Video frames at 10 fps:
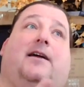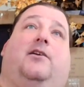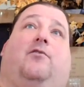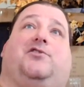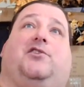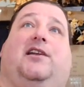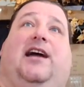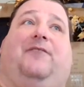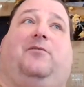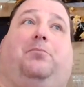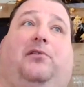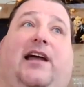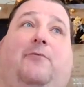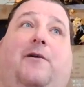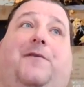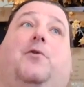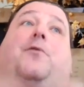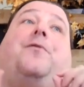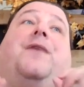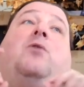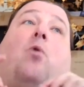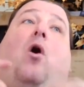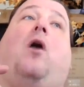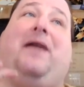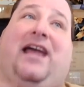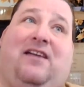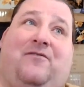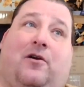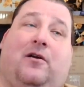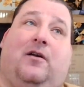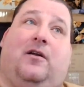You're also going to have to play with your thin wall behavior,